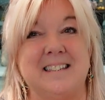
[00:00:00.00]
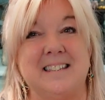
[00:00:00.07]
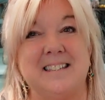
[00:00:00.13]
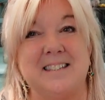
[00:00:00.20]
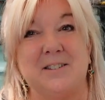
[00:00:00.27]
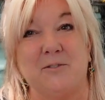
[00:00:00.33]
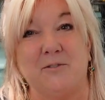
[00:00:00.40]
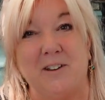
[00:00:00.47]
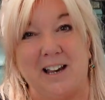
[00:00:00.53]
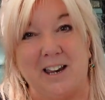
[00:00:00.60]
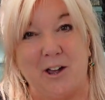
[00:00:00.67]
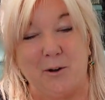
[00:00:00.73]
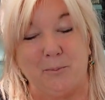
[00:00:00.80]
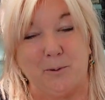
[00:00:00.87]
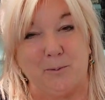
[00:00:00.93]
So I really
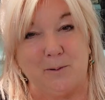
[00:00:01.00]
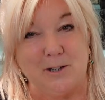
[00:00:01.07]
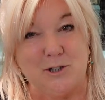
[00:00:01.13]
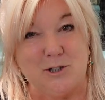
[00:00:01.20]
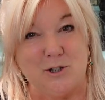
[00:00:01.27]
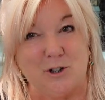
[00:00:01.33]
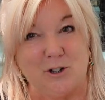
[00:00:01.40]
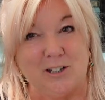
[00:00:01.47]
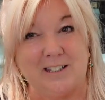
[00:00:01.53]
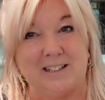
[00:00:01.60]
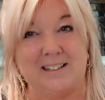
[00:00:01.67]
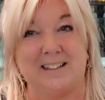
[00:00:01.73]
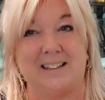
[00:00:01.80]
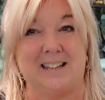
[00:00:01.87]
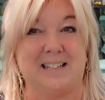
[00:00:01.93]
hope you enjoyed
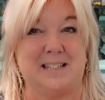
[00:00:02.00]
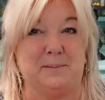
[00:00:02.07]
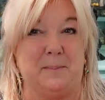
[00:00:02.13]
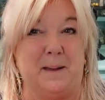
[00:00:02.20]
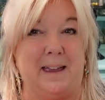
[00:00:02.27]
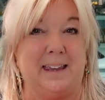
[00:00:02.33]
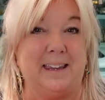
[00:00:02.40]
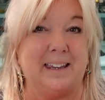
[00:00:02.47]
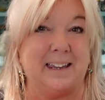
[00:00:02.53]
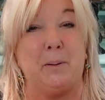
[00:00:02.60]
this make.